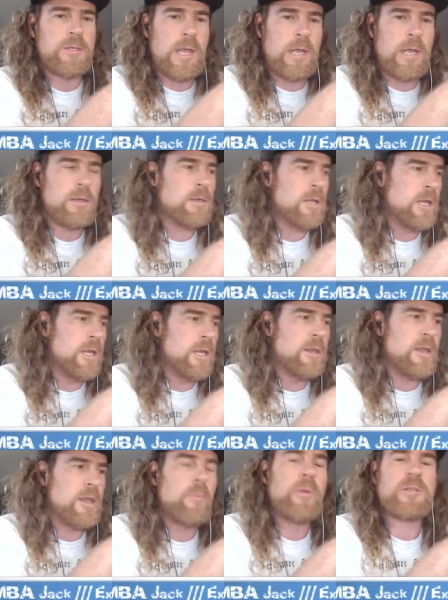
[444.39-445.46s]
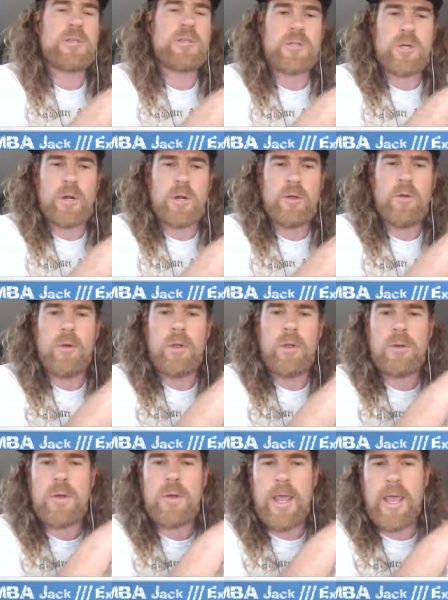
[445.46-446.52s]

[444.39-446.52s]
that hit, their business started growing.